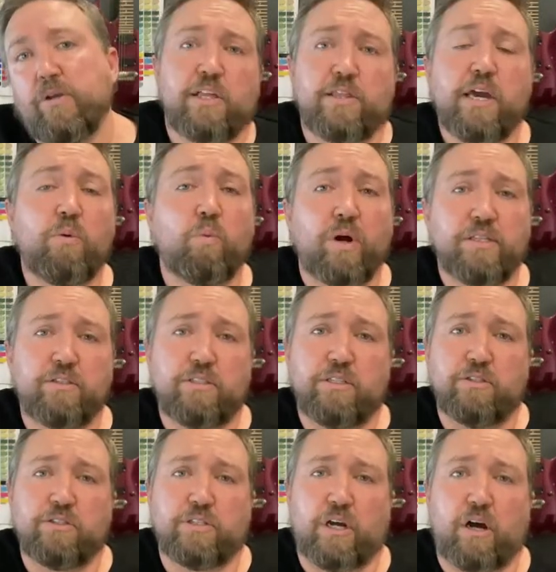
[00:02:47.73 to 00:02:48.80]
Then once
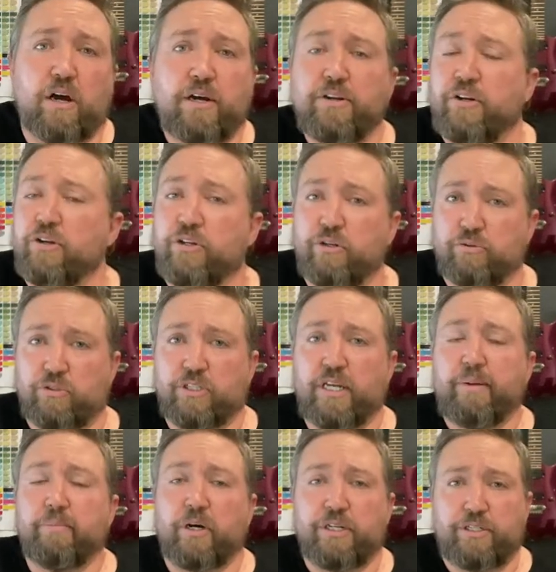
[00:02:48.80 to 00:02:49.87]
inside, you'll see
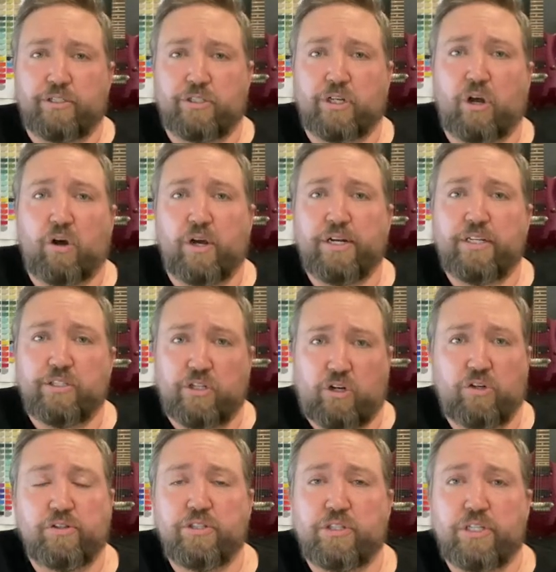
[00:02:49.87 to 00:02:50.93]
my design is
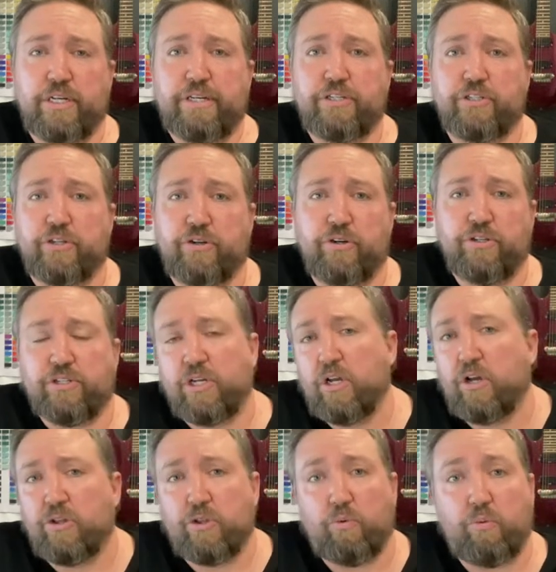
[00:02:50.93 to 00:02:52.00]
on the t-shirt.
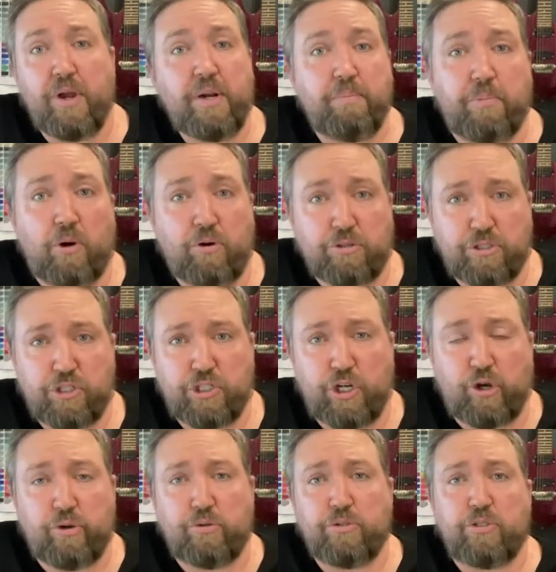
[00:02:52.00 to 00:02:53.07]
The red box
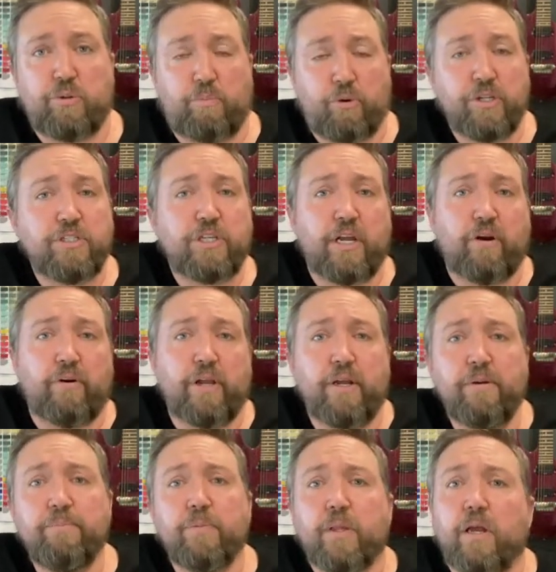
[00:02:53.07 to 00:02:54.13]
shows the print area.